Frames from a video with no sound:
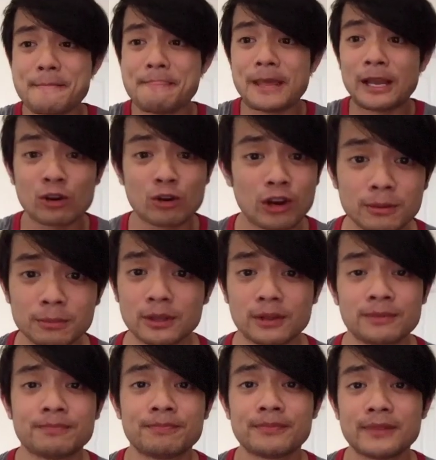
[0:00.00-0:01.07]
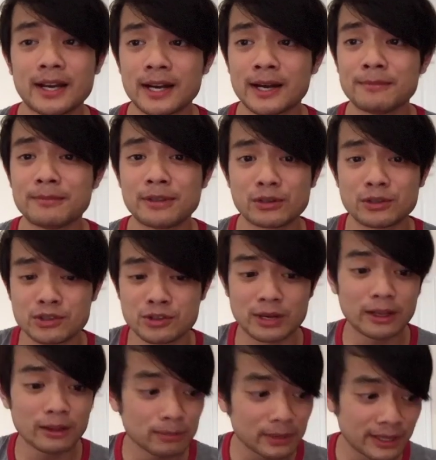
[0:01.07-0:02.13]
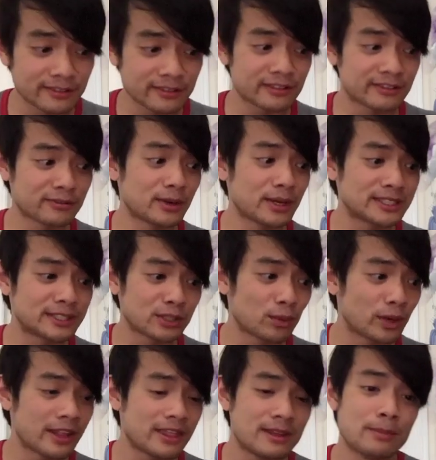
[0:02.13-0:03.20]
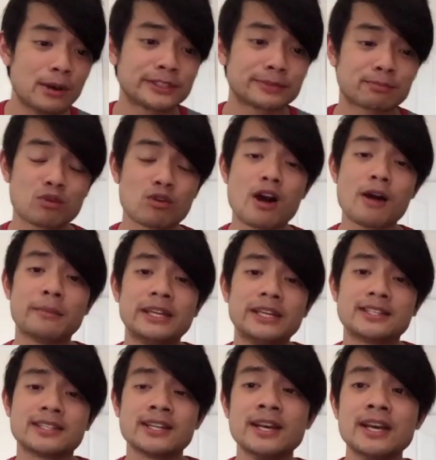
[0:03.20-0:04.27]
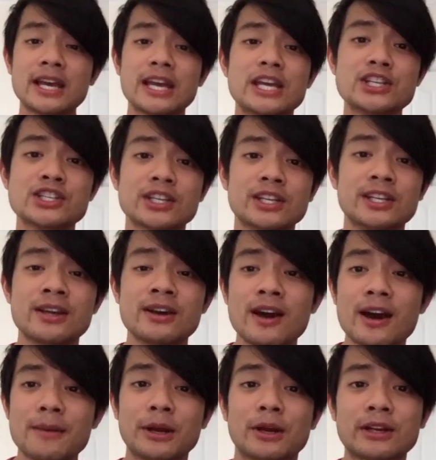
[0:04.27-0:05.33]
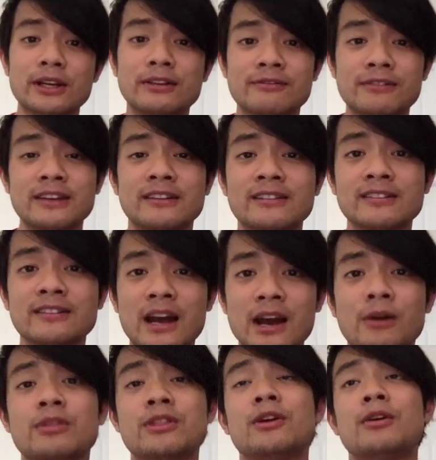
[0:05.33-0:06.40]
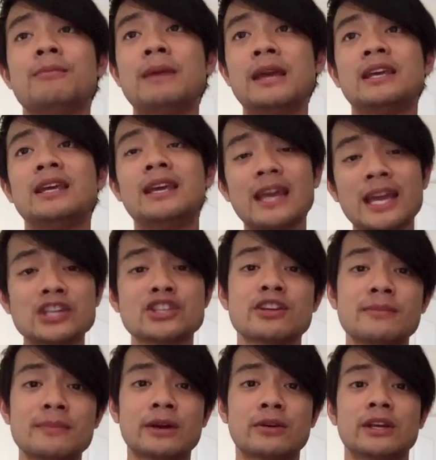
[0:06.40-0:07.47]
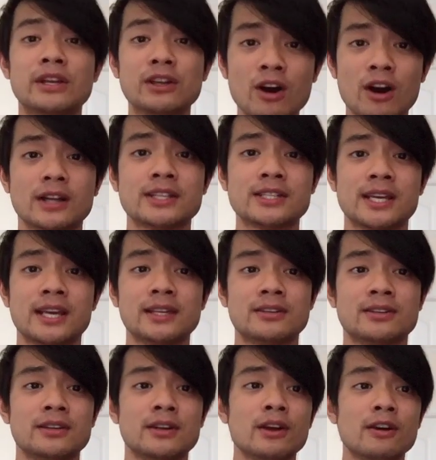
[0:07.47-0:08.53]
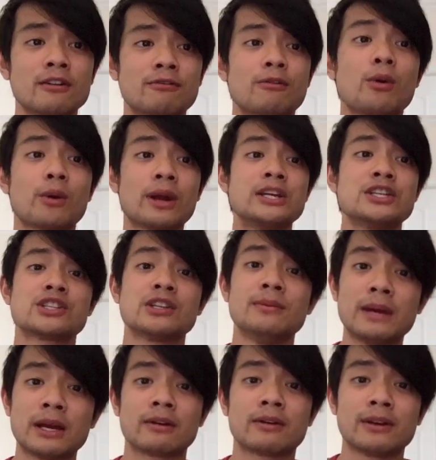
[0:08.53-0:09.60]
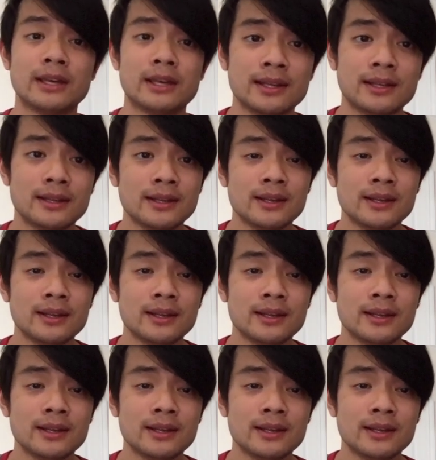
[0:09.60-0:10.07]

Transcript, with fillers: incredible. Um, they're trailblazers for us. They're one of the most prominent Asian American faces out there making Asian American content for Asian American